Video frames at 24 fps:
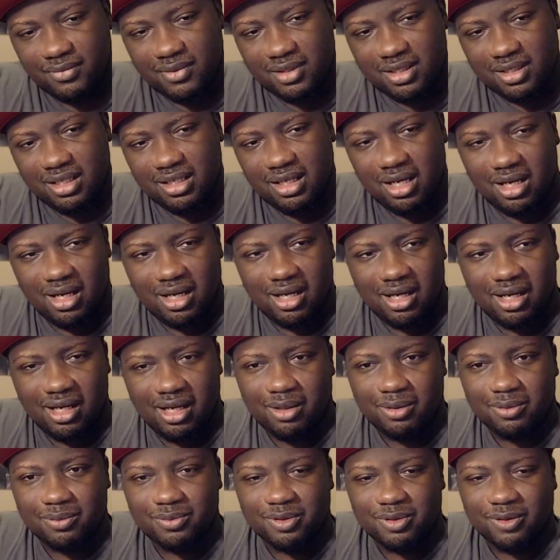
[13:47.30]

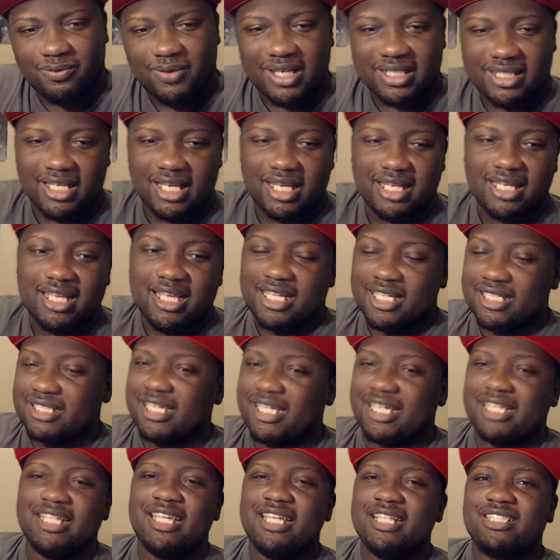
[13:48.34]
The fact that because it
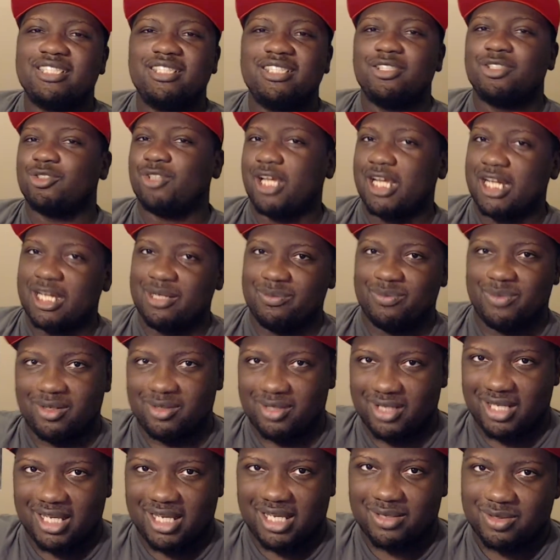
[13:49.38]
is still a Dragon Ball
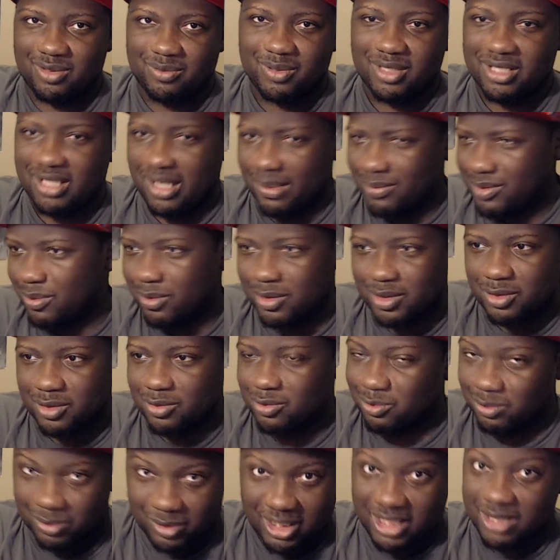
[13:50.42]
game, so I'm just supposed to
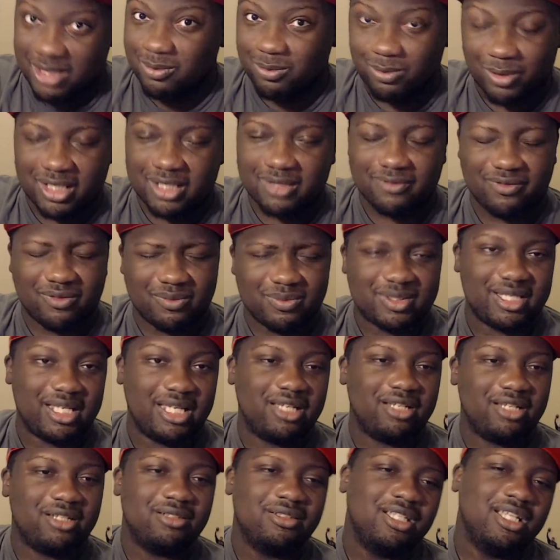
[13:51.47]
keep running from
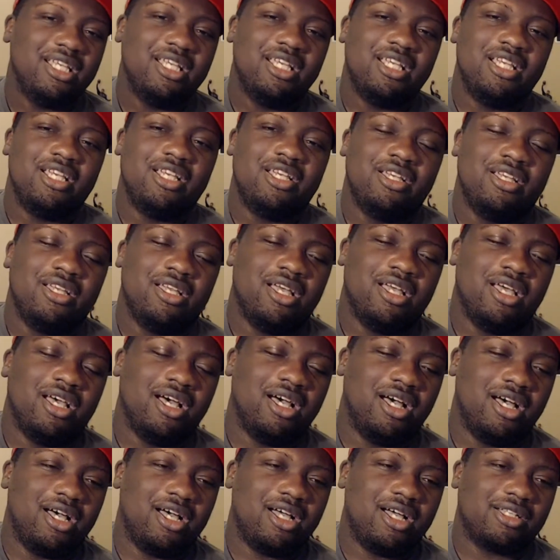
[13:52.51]
Cell.
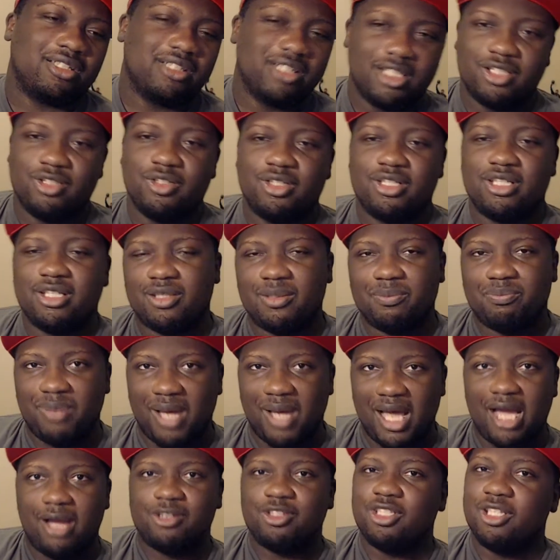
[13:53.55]
Clearly you get the
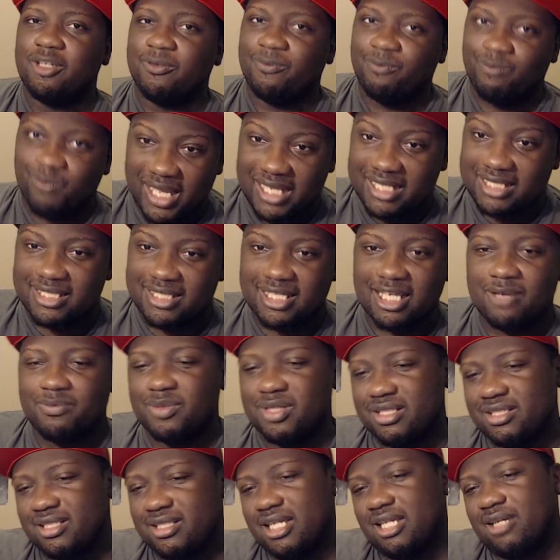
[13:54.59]
powers, you can fight Cell, but
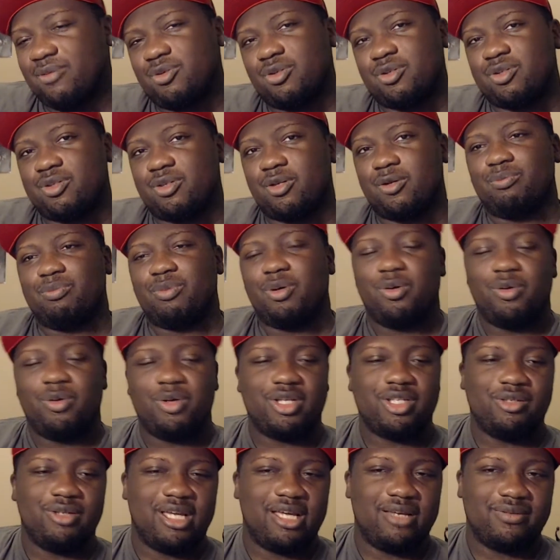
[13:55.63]
saying up to a certain point
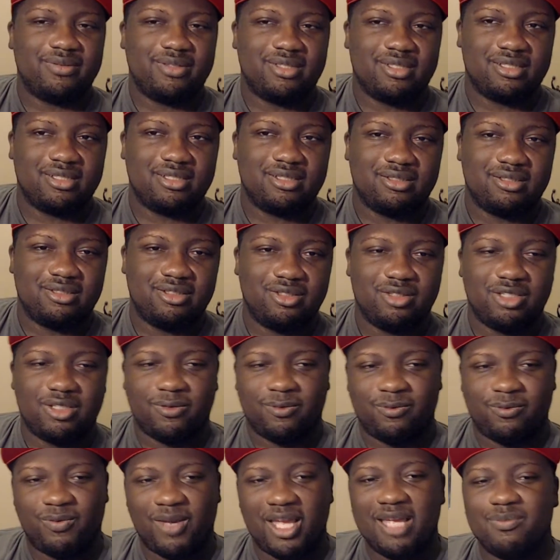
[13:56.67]
you have to get
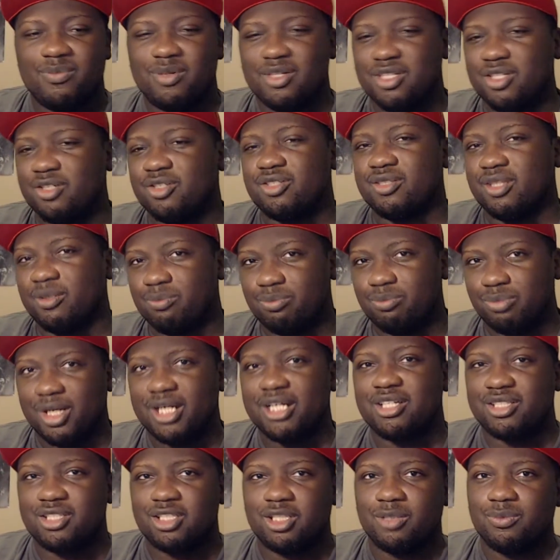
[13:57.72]
fighting, but the breaker's
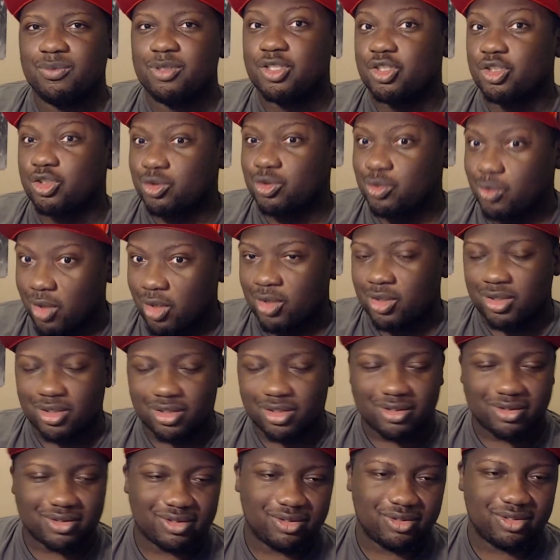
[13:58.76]
still gonna be stronger,
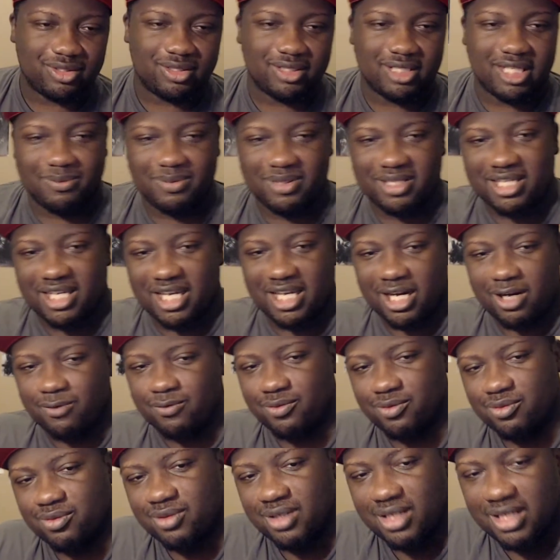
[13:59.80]
so you still gotta be
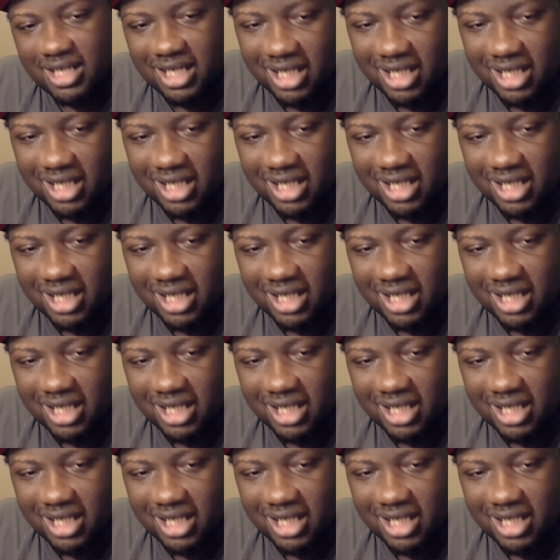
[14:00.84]
careful how